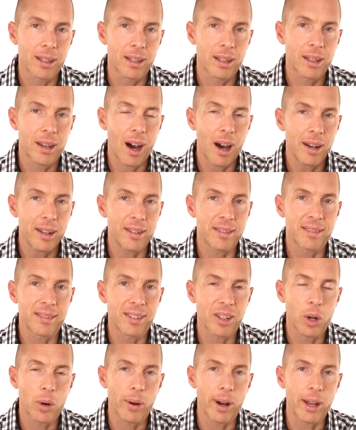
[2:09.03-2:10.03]
God is
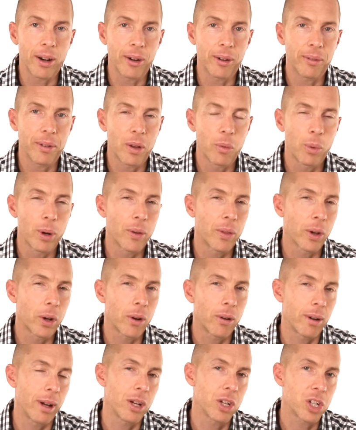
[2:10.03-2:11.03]
the creator and we are the
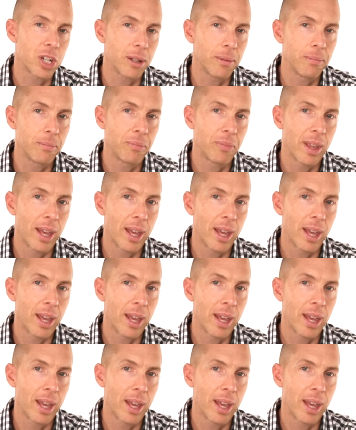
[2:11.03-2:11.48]
creation.